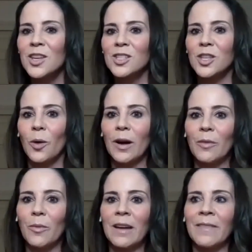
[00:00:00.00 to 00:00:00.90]
So
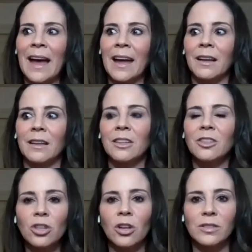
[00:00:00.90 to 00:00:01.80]
in that
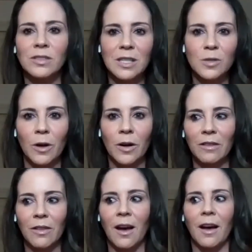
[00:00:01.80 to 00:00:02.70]
initial say soiree
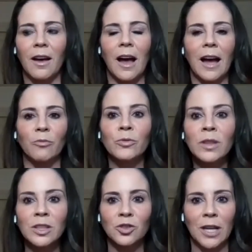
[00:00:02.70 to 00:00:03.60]
la, I
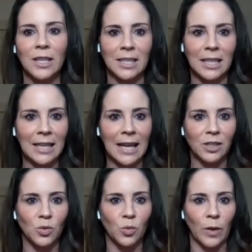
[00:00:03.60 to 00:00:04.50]
really tried to
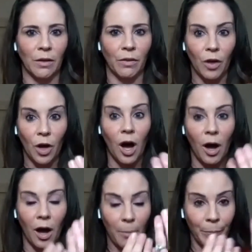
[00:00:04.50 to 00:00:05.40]
connect with
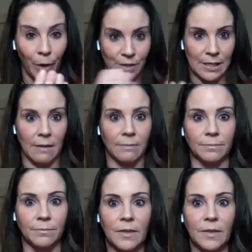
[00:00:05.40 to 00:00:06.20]
a person.